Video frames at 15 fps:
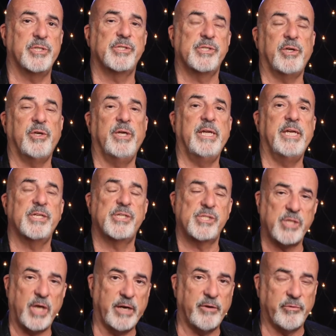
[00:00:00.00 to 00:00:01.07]
so you need a
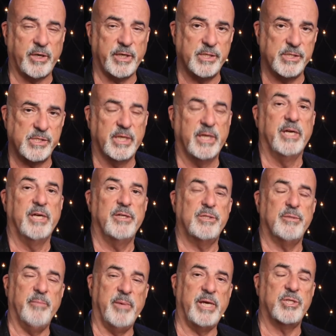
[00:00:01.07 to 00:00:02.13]
site release
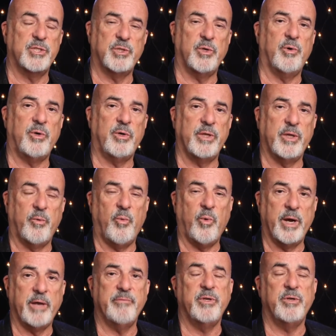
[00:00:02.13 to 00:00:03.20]
to make sure that
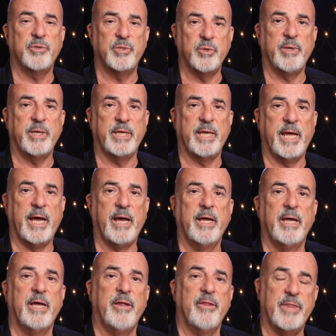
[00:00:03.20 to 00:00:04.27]
whatever you're doing there,
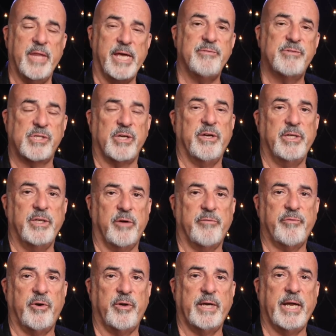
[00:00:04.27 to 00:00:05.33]
they've signed
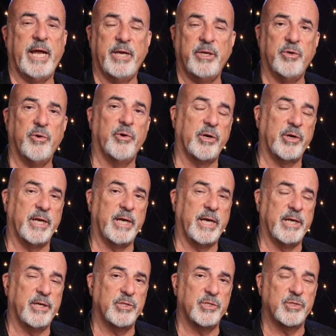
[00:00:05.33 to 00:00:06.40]
off on, and you're not going to
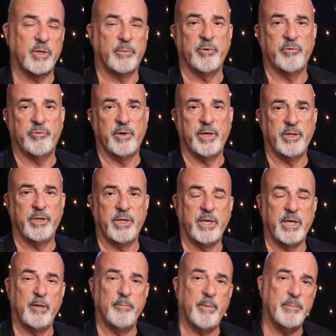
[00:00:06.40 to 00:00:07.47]
get into trouble for anything
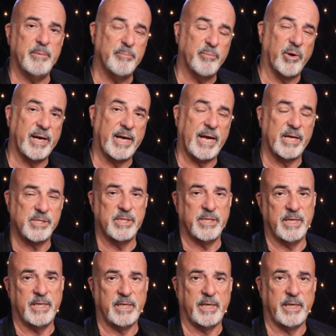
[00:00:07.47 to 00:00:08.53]
that you maybe break
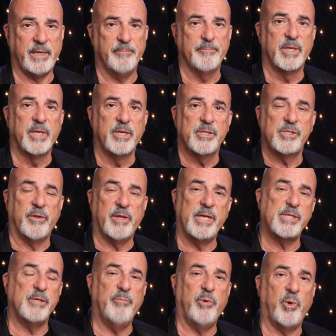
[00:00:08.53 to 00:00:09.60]
accidentally. So
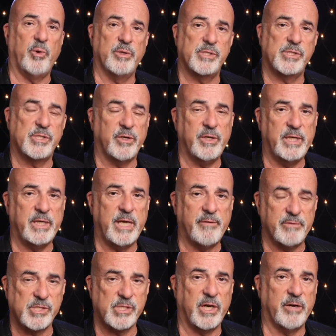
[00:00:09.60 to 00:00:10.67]
that's important, so you need to
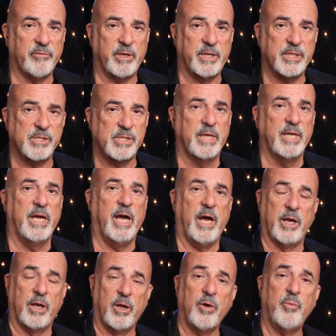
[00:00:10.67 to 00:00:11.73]
have a site release,
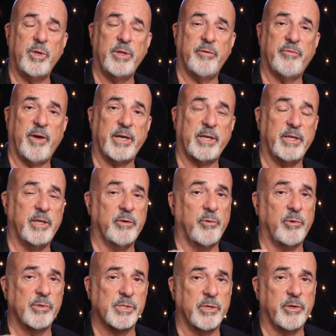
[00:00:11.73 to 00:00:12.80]
along with the fact that you
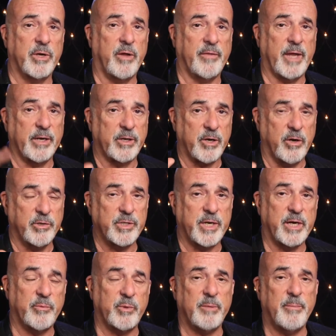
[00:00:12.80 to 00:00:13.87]
also got that
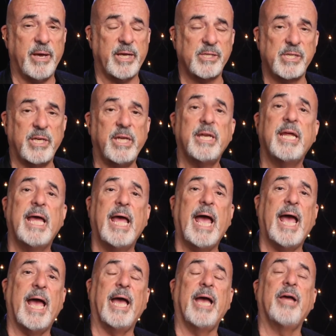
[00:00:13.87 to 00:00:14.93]
contract with the magazine,
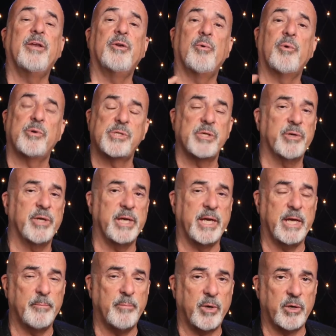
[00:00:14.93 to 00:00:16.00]
and you're also going to
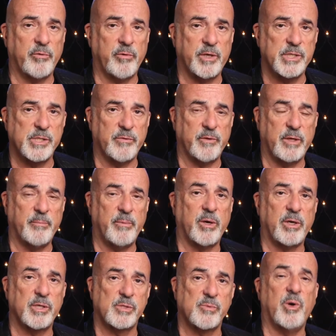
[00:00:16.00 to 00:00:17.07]
get a model release from the
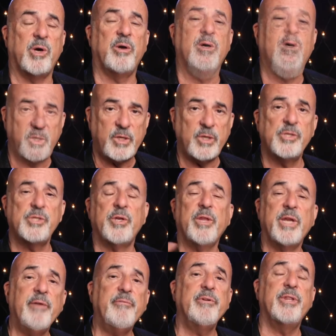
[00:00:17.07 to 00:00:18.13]
model as well, so
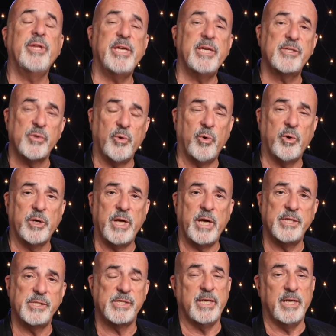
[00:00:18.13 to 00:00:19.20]
that everything is
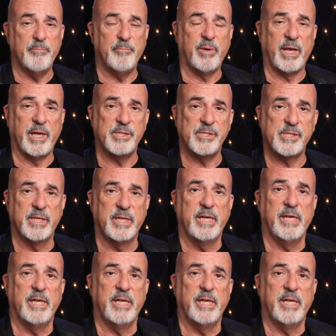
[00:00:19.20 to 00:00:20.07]
organized and in place.